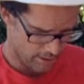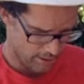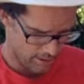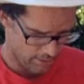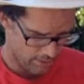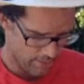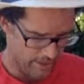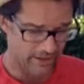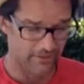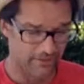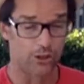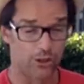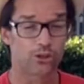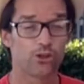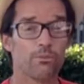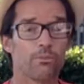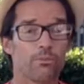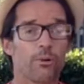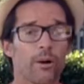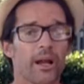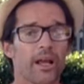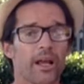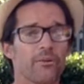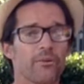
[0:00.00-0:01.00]
We have a
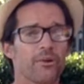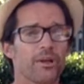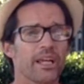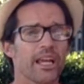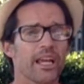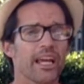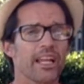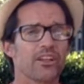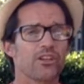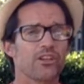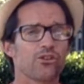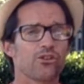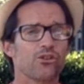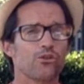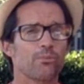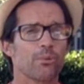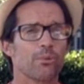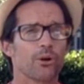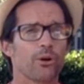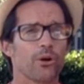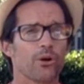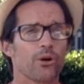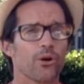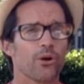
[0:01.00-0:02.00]
Super Henry and a
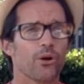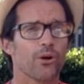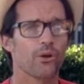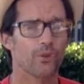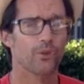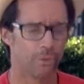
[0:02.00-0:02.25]
Supergirl